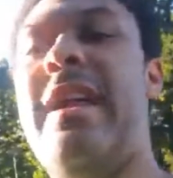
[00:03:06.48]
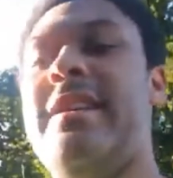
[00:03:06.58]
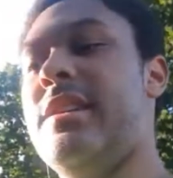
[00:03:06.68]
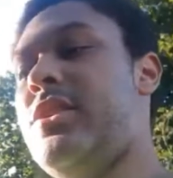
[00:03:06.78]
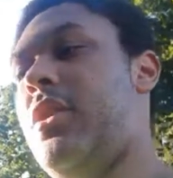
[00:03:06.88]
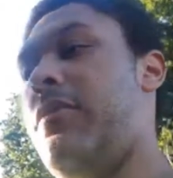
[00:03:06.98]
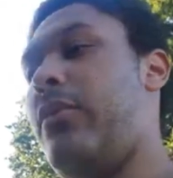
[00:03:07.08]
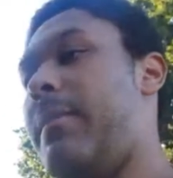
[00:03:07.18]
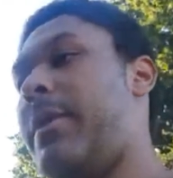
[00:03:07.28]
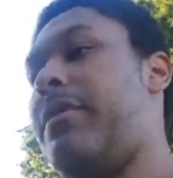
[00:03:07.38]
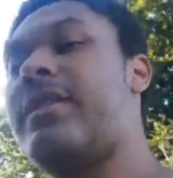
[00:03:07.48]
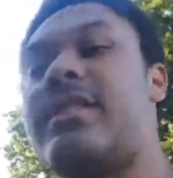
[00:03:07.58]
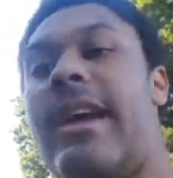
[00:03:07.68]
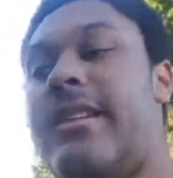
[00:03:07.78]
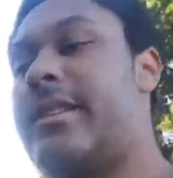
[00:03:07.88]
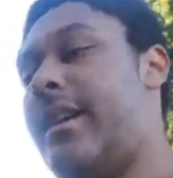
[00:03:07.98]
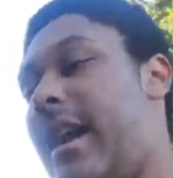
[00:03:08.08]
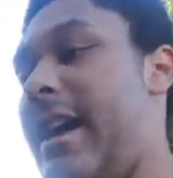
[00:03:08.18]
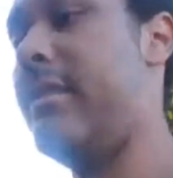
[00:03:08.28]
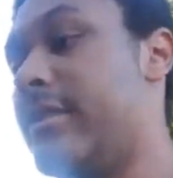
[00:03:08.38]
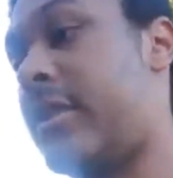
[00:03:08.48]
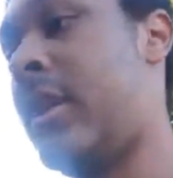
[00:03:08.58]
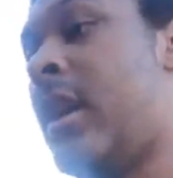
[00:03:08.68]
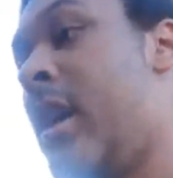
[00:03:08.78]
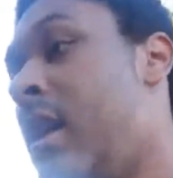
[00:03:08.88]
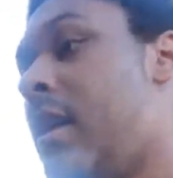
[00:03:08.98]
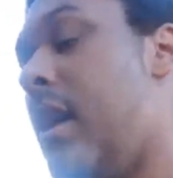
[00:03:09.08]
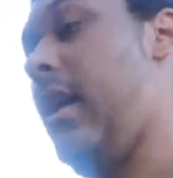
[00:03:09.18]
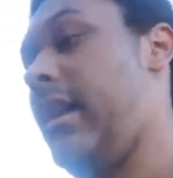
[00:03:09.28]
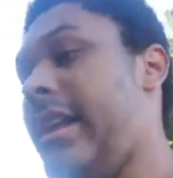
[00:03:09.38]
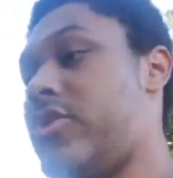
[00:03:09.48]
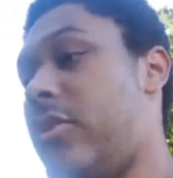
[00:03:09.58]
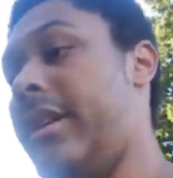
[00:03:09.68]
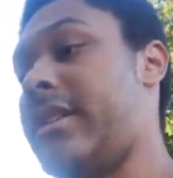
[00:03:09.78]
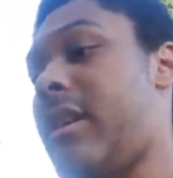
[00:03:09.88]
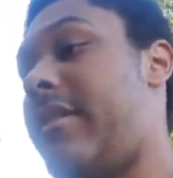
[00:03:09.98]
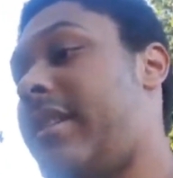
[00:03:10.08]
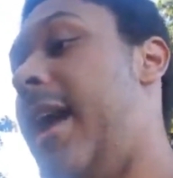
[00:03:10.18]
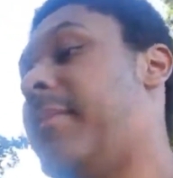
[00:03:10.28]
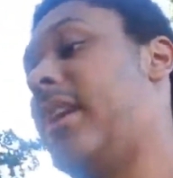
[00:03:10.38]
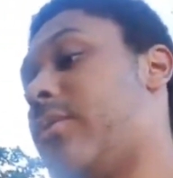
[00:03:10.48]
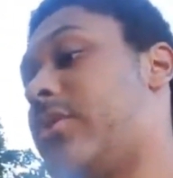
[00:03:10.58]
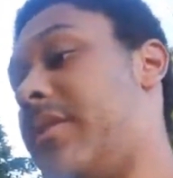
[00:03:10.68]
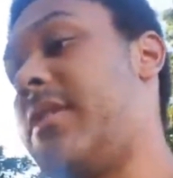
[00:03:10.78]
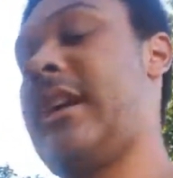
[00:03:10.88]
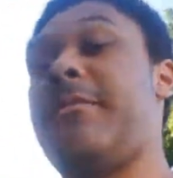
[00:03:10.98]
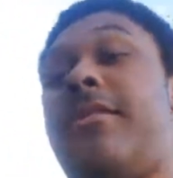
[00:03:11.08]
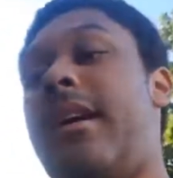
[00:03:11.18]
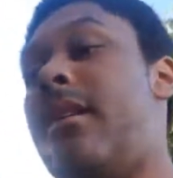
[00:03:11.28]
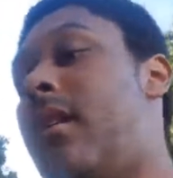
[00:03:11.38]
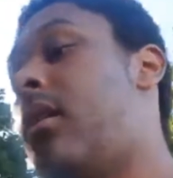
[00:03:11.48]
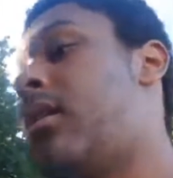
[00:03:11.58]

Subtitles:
editing software, both this editor and later on I discovered Emily was doing the same thing.